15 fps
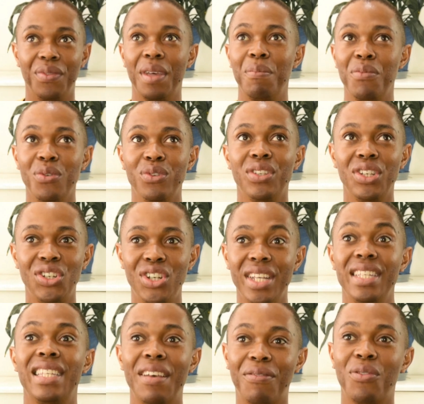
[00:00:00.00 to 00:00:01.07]
The
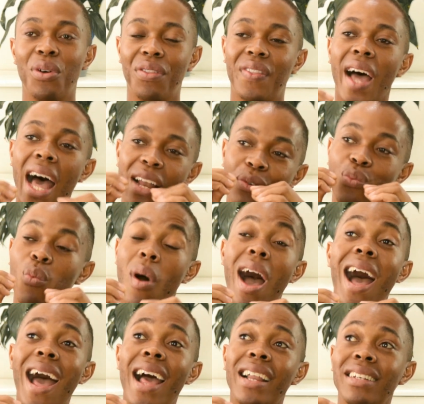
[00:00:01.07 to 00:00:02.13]
musicians have got that
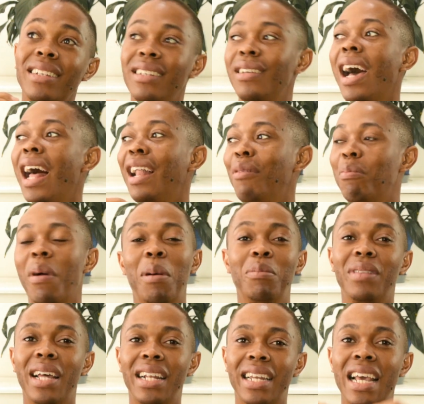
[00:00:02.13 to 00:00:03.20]
one
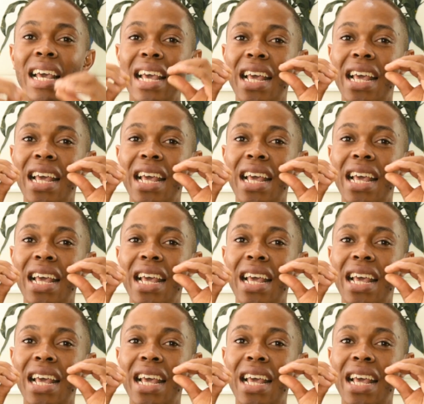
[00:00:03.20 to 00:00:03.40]
album that